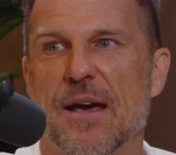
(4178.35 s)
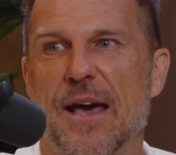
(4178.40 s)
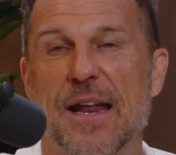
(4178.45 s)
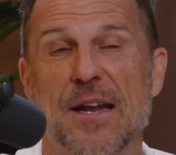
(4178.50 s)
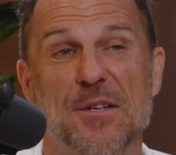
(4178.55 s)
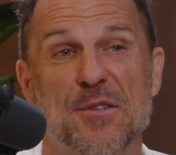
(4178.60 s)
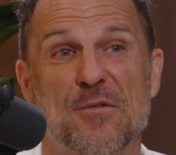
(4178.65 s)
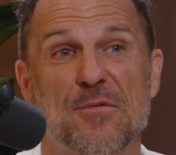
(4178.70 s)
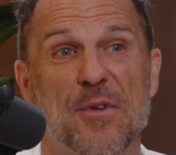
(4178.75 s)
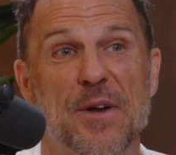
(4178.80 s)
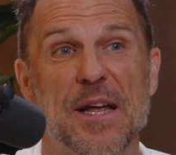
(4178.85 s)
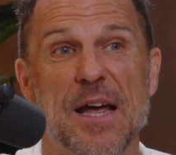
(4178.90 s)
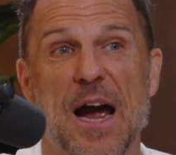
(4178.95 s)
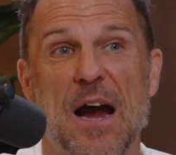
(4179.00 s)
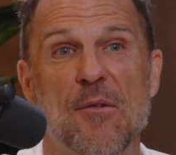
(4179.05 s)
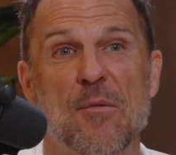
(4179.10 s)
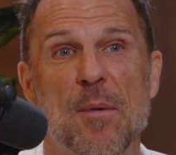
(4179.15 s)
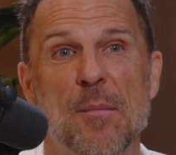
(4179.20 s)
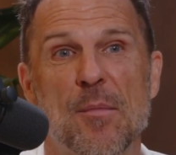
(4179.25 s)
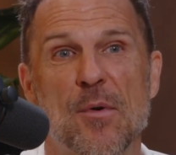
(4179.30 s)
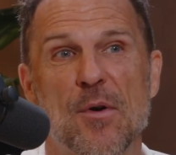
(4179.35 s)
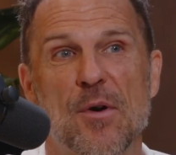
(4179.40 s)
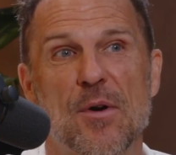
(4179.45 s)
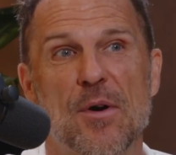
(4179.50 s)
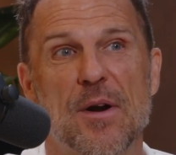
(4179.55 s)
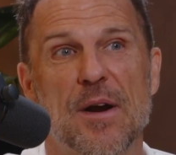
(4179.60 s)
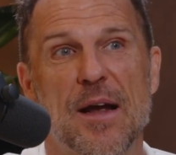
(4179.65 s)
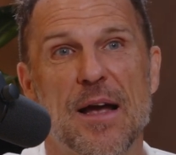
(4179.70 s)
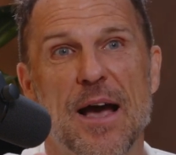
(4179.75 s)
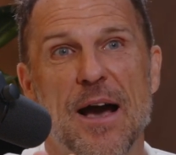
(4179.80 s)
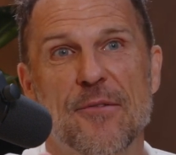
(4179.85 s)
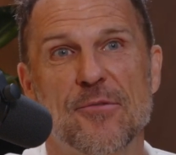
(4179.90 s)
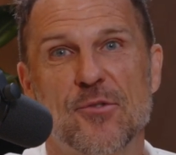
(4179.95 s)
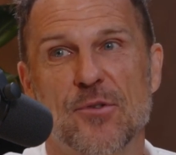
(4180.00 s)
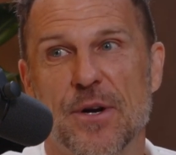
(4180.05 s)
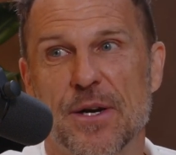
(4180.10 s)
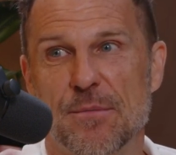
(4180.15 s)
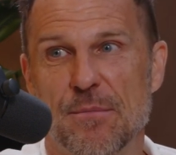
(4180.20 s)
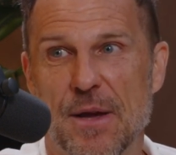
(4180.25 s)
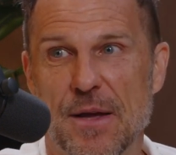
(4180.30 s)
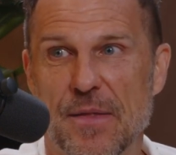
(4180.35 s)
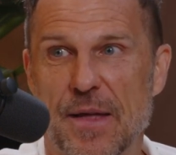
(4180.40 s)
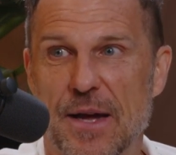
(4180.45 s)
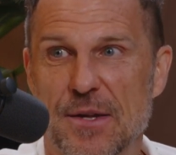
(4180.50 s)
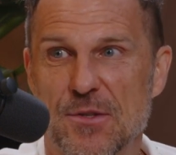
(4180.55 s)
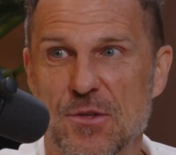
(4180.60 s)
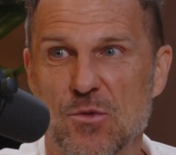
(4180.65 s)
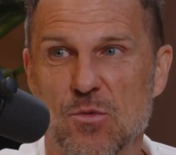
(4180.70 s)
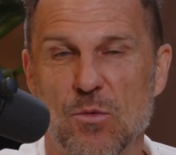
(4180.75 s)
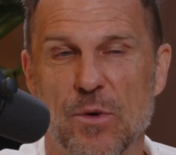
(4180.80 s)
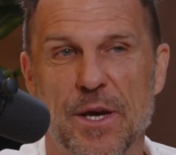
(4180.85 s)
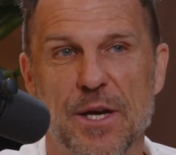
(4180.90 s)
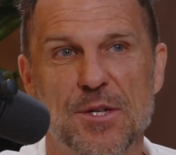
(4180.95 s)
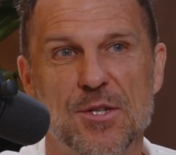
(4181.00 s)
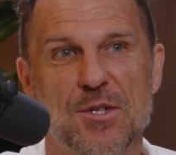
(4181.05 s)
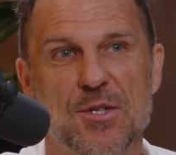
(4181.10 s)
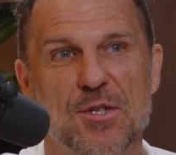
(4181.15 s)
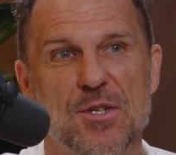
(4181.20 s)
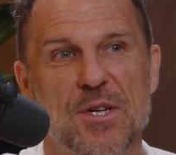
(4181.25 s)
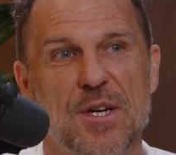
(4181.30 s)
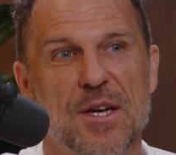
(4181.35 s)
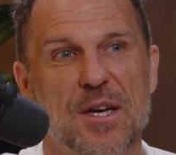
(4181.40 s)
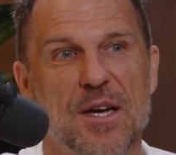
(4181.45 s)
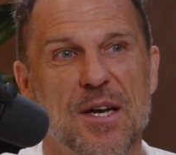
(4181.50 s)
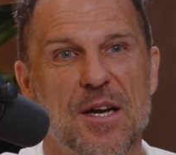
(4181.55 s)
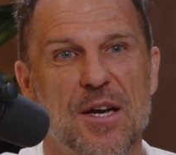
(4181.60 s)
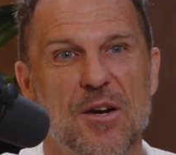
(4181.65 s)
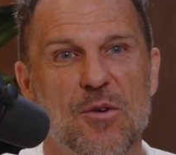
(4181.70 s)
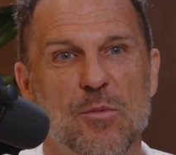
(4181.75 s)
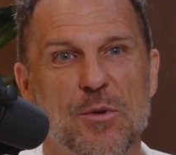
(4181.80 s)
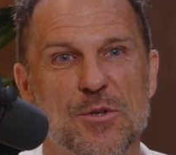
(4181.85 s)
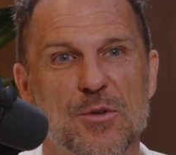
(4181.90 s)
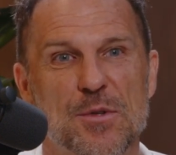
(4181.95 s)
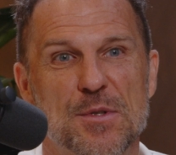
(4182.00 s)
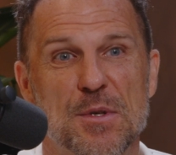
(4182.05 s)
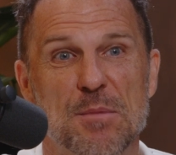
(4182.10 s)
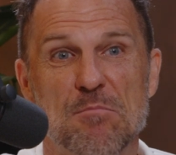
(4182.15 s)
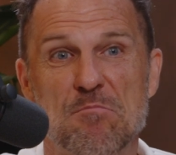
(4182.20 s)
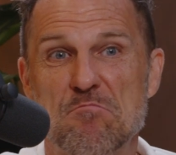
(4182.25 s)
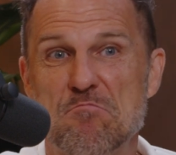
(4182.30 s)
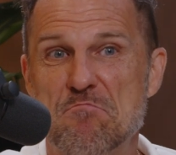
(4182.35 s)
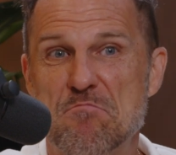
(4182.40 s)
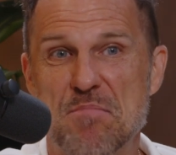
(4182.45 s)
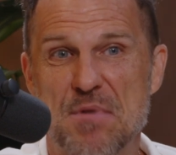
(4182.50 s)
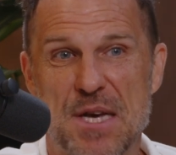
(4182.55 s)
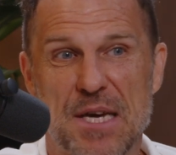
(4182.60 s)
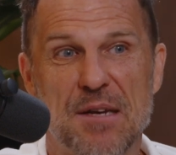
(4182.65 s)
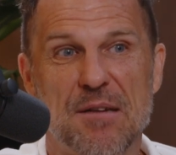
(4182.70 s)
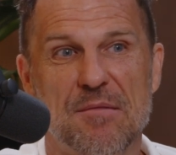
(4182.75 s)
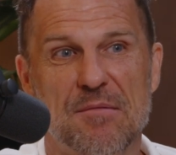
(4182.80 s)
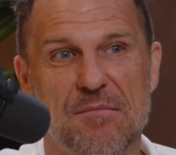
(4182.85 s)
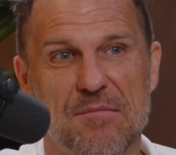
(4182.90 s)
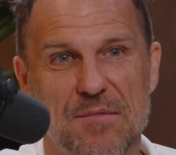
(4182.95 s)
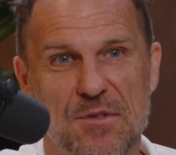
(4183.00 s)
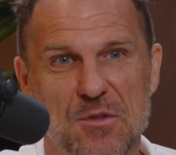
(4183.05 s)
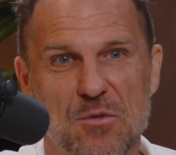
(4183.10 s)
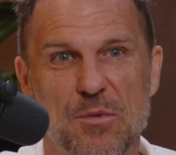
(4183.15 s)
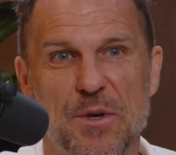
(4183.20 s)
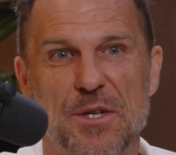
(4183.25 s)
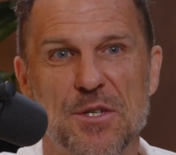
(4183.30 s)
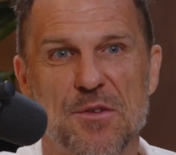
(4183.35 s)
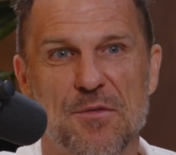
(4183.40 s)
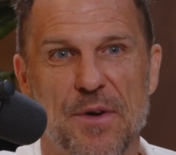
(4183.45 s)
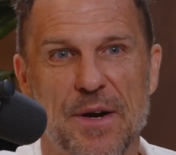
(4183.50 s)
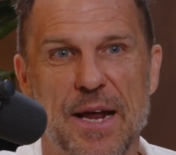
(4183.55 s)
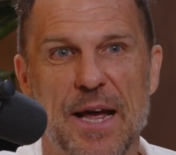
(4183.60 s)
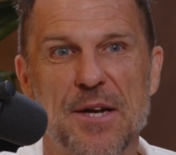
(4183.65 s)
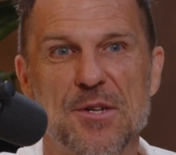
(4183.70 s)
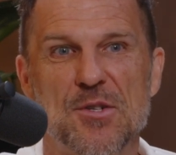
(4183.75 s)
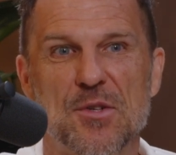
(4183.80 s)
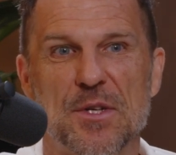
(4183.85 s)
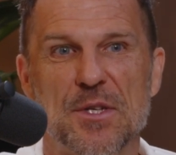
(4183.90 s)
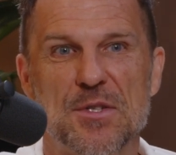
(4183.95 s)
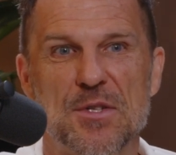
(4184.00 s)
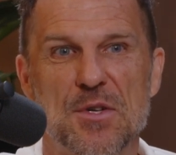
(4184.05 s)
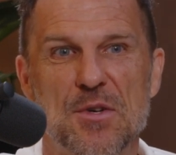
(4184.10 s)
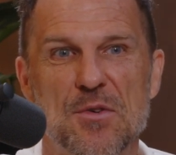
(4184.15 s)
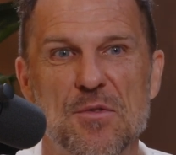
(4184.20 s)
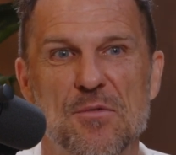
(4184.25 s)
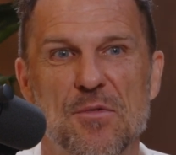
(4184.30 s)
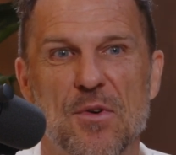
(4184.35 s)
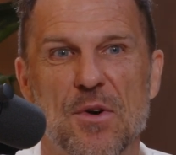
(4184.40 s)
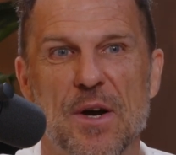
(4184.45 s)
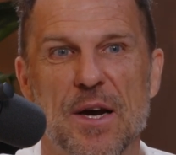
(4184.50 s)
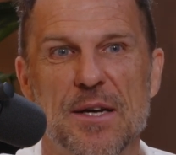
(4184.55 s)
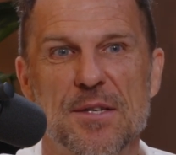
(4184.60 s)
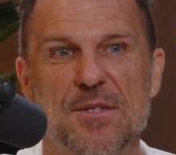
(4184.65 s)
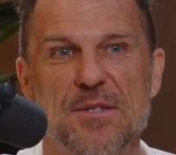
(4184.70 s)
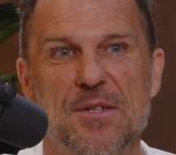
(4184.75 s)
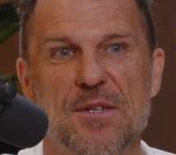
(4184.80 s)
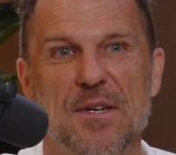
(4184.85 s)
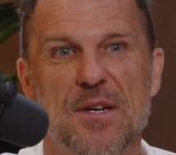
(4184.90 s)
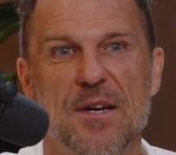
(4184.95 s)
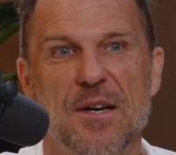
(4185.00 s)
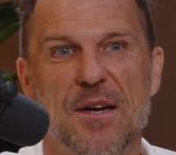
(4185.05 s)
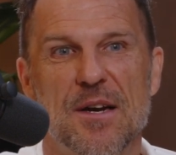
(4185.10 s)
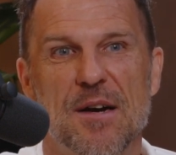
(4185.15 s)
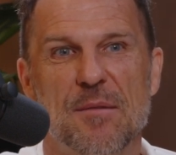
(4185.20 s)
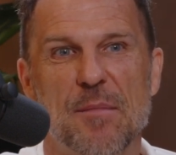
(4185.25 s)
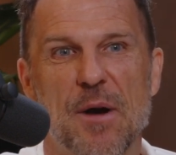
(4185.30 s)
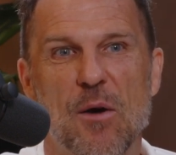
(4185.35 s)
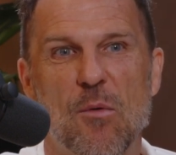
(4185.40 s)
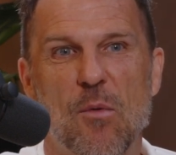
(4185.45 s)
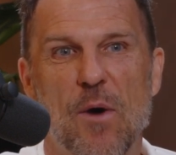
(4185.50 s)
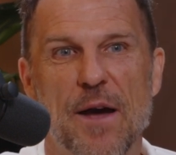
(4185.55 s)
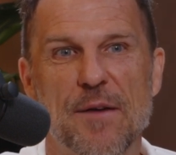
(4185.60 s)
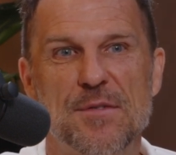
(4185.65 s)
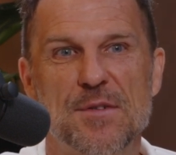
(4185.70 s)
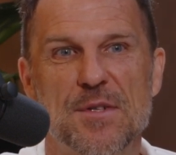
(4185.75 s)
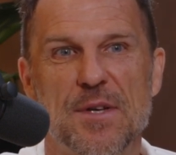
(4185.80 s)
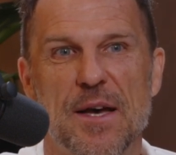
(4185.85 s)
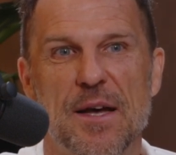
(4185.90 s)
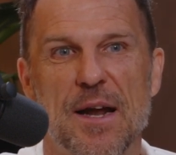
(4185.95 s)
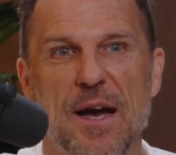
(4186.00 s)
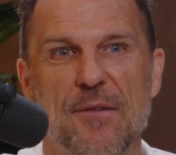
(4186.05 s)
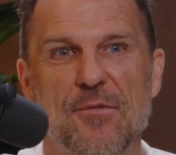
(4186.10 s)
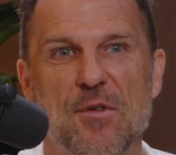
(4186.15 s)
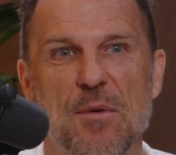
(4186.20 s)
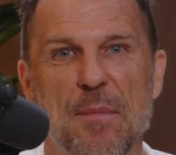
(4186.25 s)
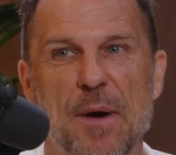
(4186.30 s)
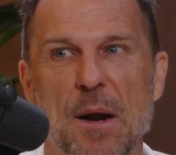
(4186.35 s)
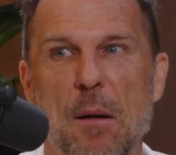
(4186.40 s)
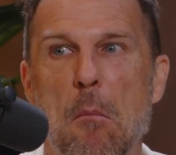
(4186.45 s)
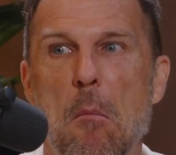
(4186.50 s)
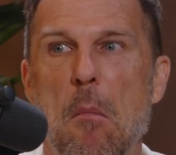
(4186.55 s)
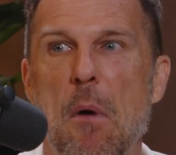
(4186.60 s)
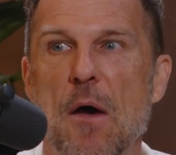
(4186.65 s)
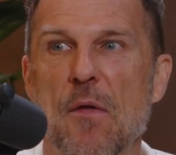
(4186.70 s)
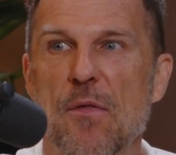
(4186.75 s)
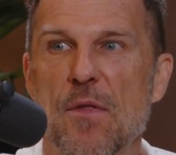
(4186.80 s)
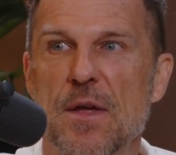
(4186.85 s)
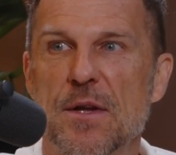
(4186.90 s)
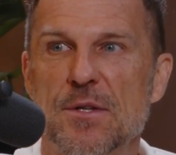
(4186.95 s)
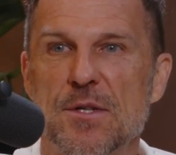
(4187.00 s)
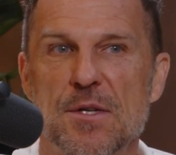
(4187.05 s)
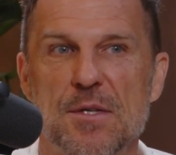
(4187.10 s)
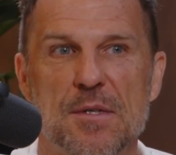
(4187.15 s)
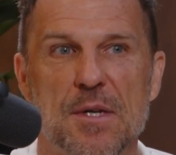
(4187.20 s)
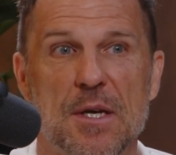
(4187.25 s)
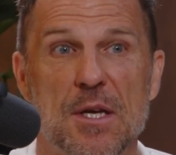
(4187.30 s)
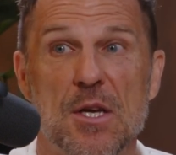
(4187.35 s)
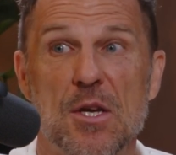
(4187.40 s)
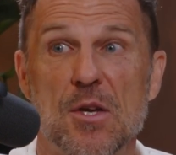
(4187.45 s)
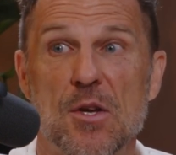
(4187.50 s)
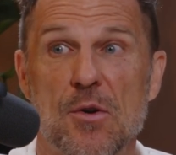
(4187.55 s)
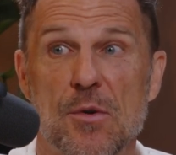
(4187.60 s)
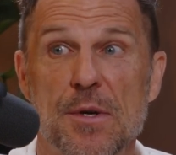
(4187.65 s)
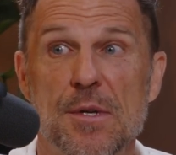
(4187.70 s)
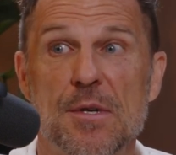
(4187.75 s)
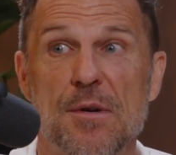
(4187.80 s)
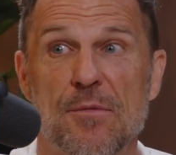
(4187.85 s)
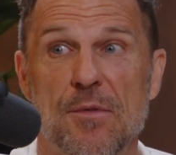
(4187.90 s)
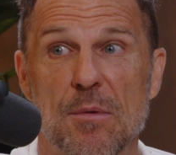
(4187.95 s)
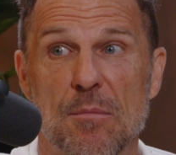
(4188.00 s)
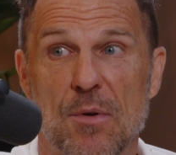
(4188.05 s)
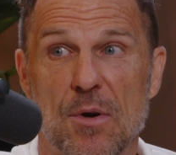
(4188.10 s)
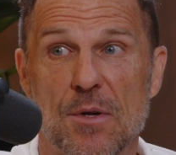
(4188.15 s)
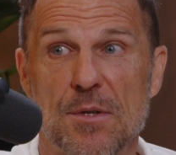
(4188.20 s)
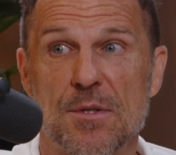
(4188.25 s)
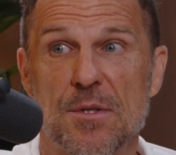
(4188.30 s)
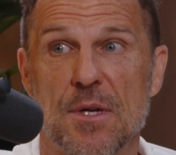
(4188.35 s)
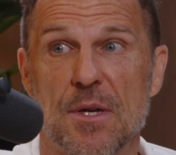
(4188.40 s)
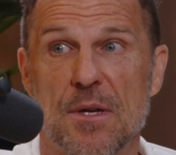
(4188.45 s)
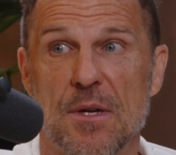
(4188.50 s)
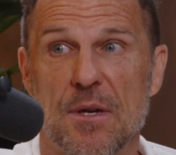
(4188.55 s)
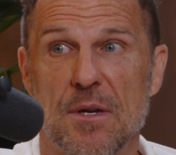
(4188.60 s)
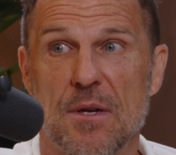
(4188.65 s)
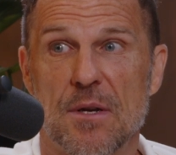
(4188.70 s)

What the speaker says: And it's funny, I remember after I made that switch, which was a big switch financially too for us, my wife said after about a month in, she's like, "You're a different person."